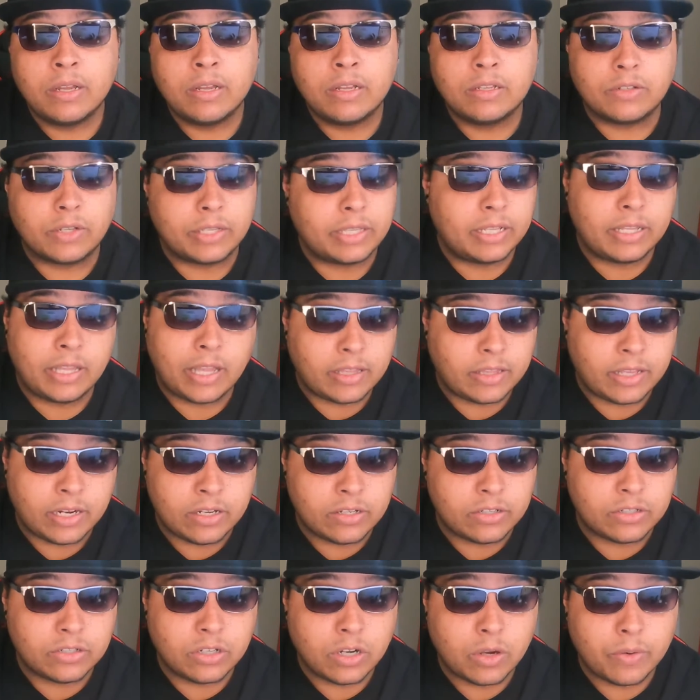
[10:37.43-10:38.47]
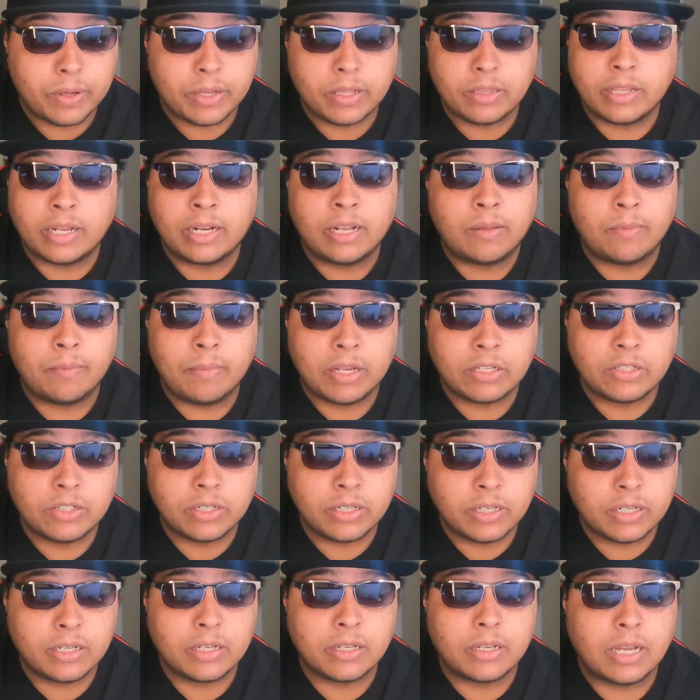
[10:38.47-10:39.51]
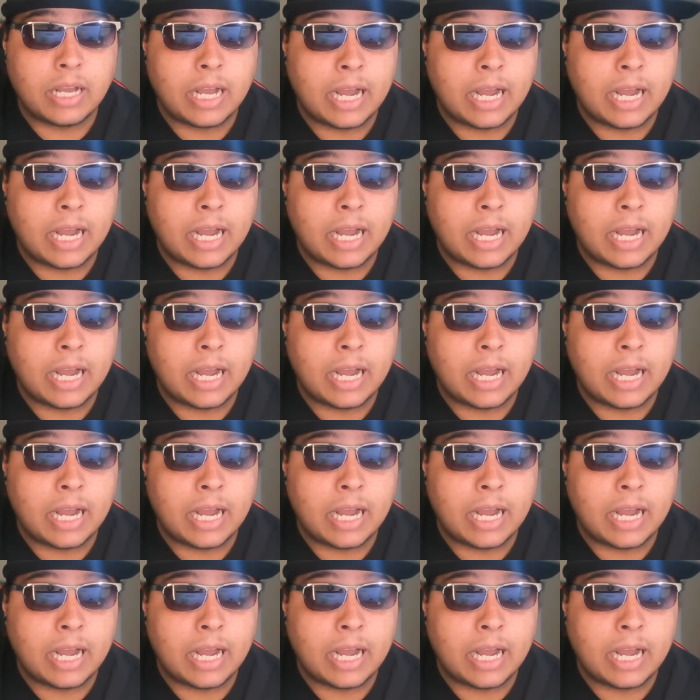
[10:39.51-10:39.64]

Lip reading: So they didn't show it, they didn't mention it.